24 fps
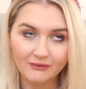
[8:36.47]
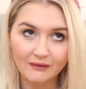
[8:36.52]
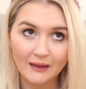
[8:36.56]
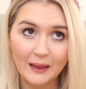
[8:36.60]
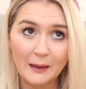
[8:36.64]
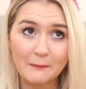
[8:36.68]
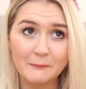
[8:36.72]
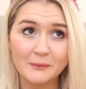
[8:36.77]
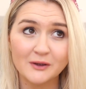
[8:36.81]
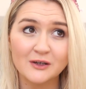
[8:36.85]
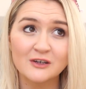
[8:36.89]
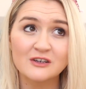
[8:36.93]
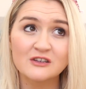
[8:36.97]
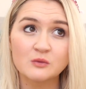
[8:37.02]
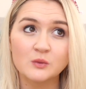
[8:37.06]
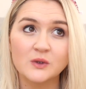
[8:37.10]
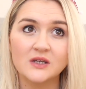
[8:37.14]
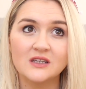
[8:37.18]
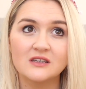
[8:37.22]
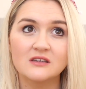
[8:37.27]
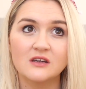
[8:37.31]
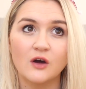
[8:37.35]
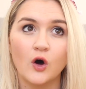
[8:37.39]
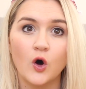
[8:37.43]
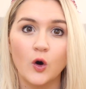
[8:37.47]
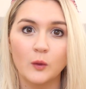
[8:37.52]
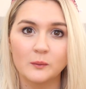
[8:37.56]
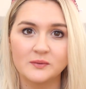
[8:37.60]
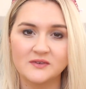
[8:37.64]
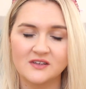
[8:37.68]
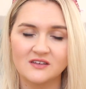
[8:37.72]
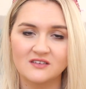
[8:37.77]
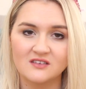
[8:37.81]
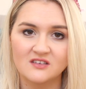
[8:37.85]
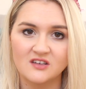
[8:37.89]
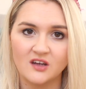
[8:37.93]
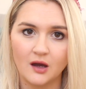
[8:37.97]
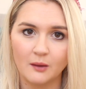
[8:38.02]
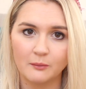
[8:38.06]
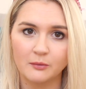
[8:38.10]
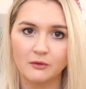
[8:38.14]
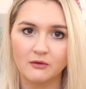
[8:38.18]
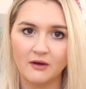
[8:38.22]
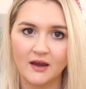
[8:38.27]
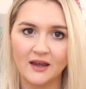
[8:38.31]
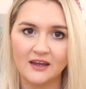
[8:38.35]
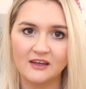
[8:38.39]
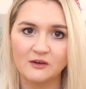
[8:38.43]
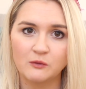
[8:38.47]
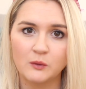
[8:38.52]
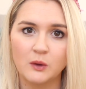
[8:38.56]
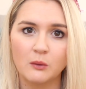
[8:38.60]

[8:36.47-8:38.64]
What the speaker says: and because we'd opted to upgrade,